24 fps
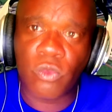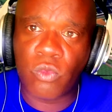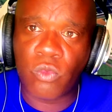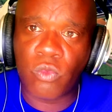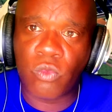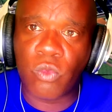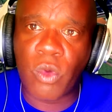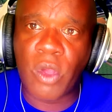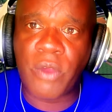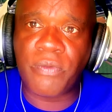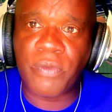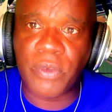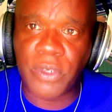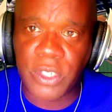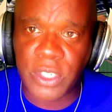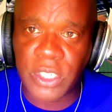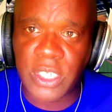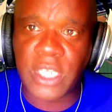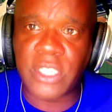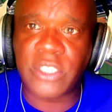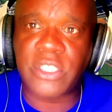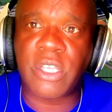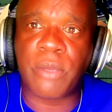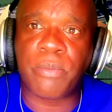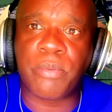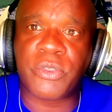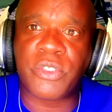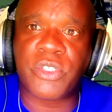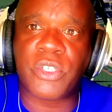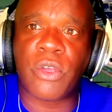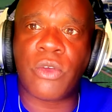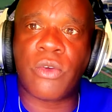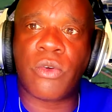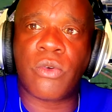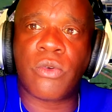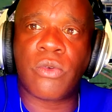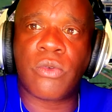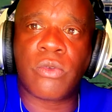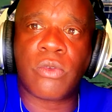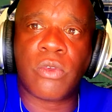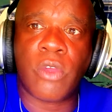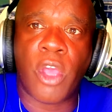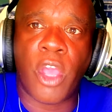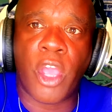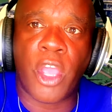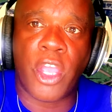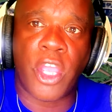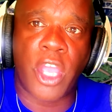Wait for the next episode.
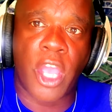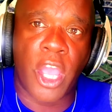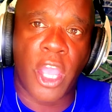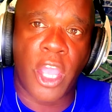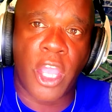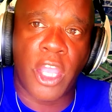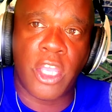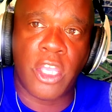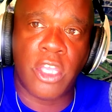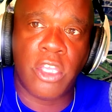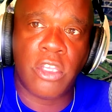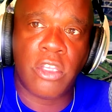Hey, hey.